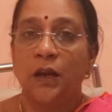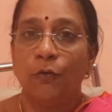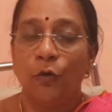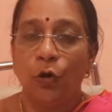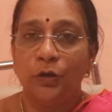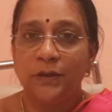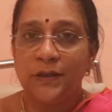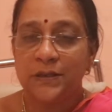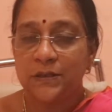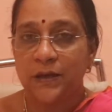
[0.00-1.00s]
Now all
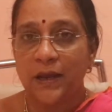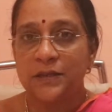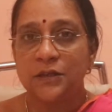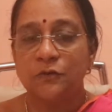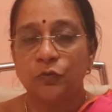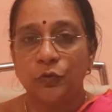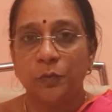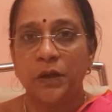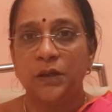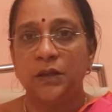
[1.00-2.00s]
this transit
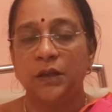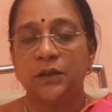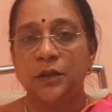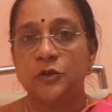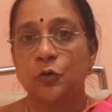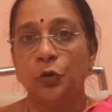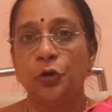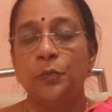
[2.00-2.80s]
would mean that there's going